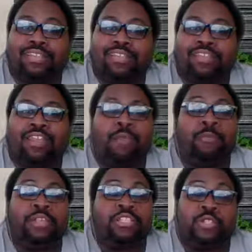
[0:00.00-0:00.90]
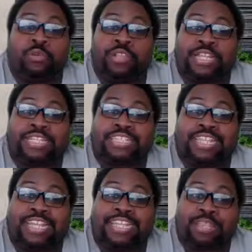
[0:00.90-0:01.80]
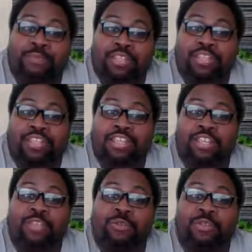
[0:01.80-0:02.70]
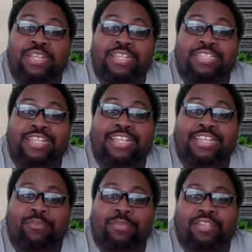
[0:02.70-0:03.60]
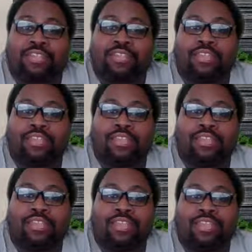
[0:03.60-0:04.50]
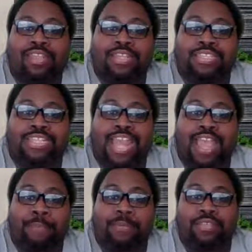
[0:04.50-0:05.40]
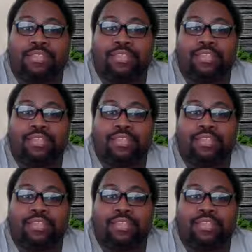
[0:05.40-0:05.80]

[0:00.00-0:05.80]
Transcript: Because you don't get this same gimmick. You don't get this same gimmick. It doesn't happen.